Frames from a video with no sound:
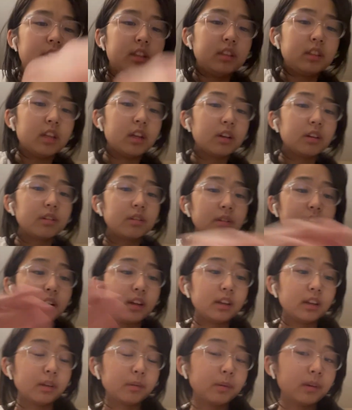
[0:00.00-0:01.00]
So our
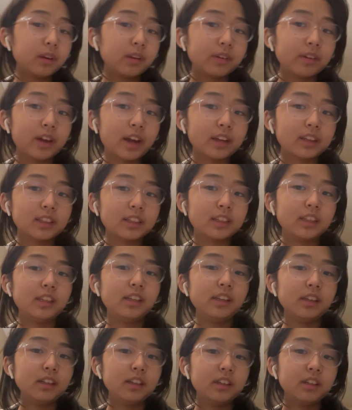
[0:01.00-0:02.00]
limiting reactant
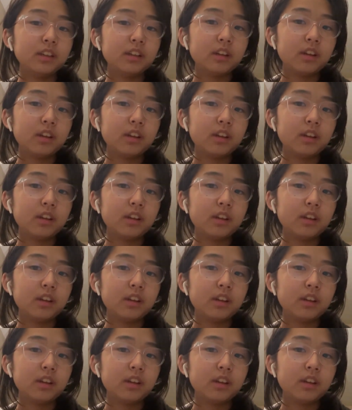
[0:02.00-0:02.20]
here